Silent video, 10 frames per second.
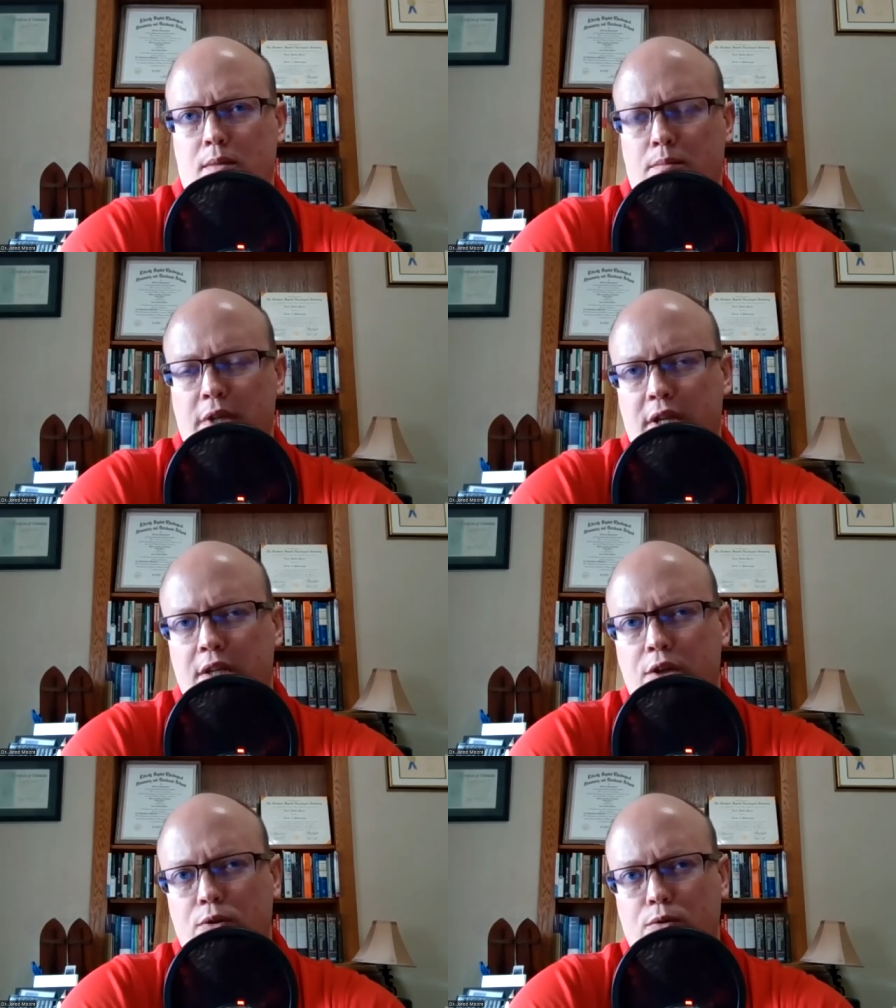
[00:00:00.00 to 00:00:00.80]
but then
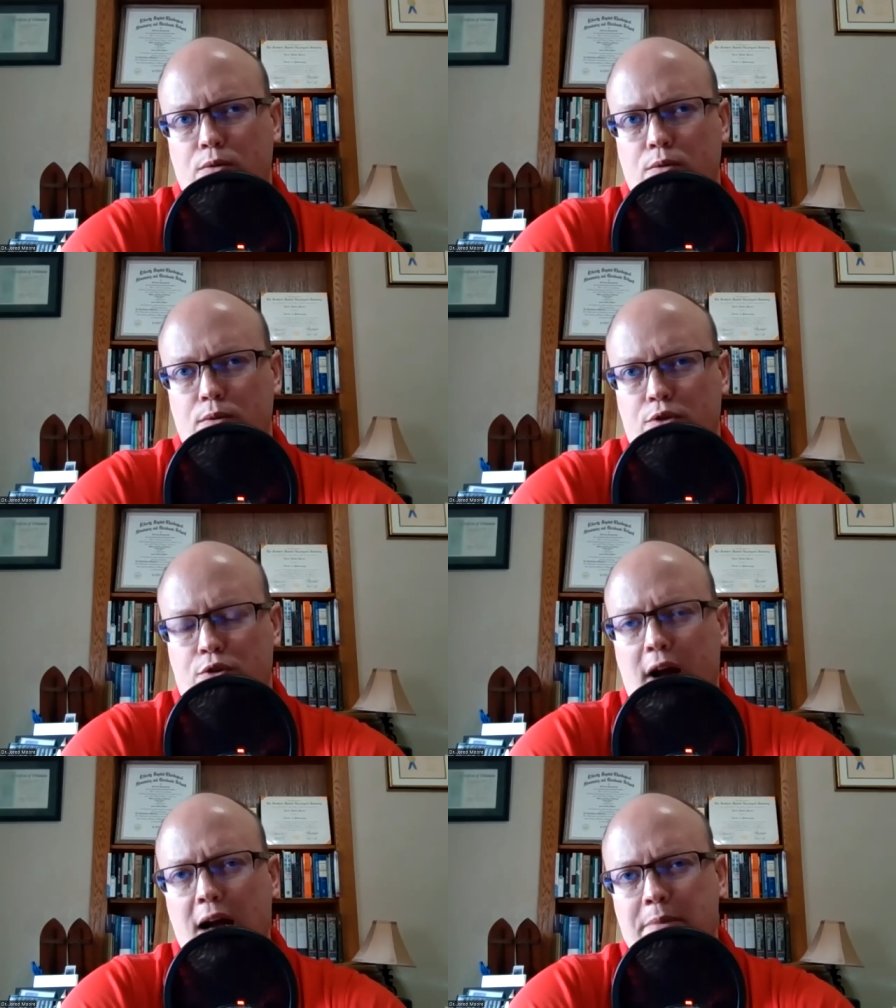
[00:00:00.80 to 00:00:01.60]
you
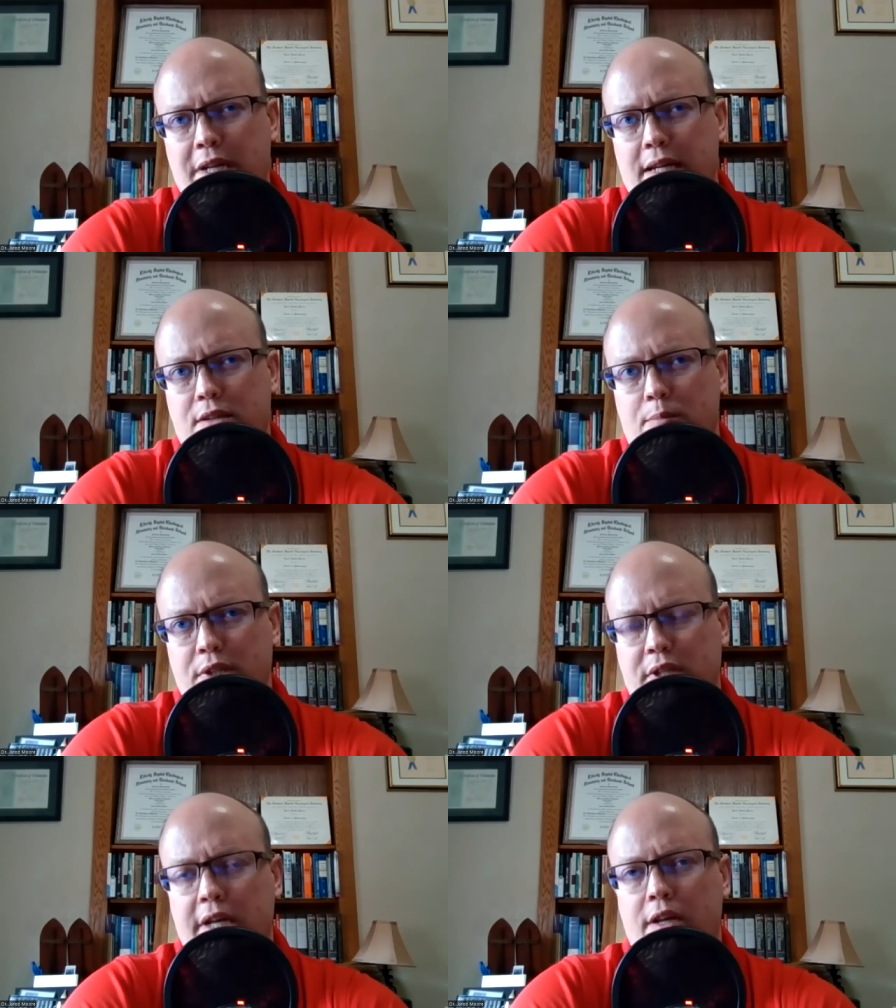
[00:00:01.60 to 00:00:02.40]
describe it as a
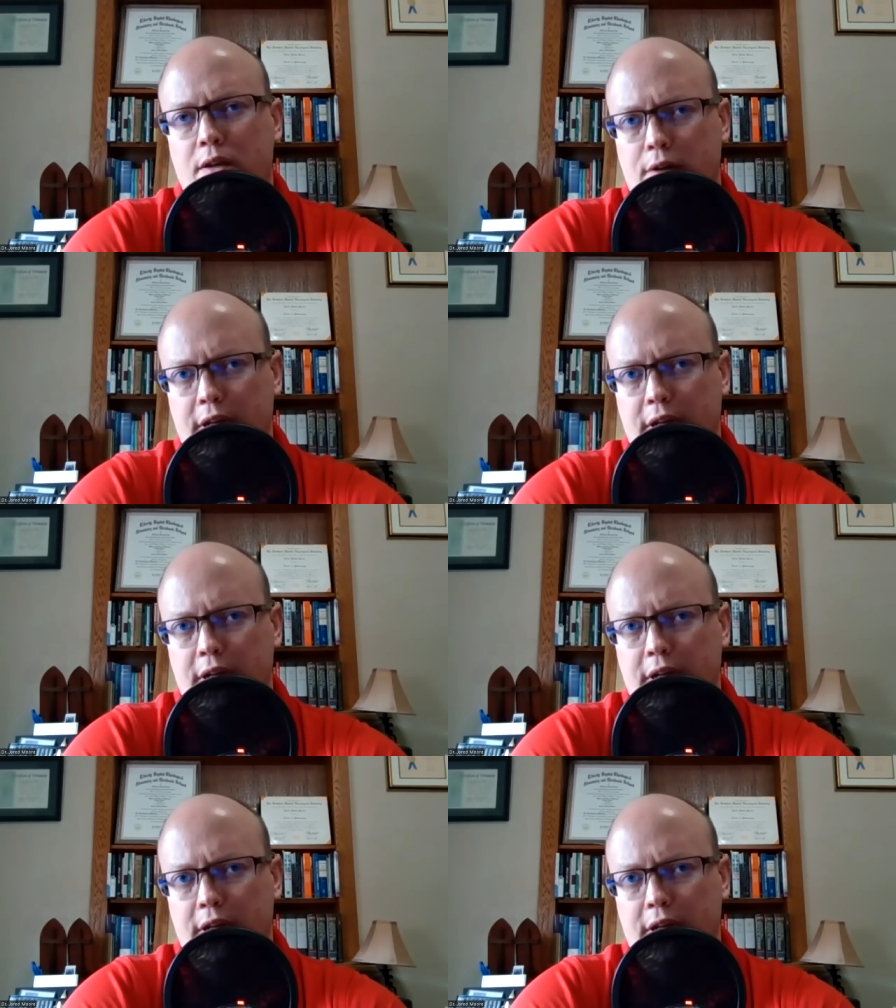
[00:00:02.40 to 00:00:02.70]
particular